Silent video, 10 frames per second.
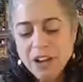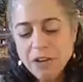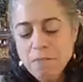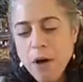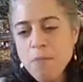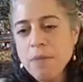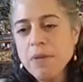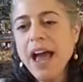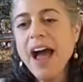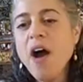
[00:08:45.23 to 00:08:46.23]
talk about
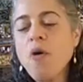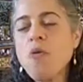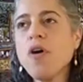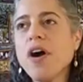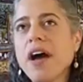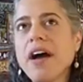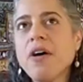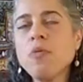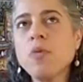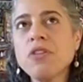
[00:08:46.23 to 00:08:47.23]
maybe how
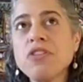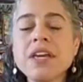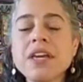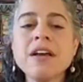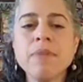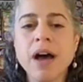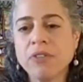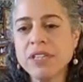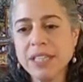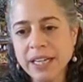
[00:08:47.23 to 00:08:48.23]
how we're thinking
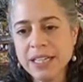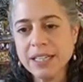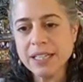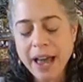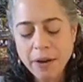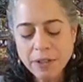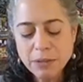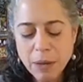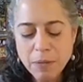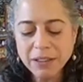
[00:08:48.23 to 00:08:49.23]
about resilience and how
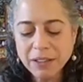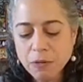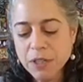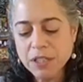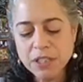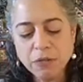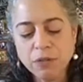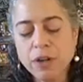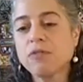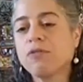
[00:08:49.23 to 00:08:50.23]
it's maybe a little bit
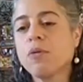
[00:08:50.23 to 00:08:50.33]
different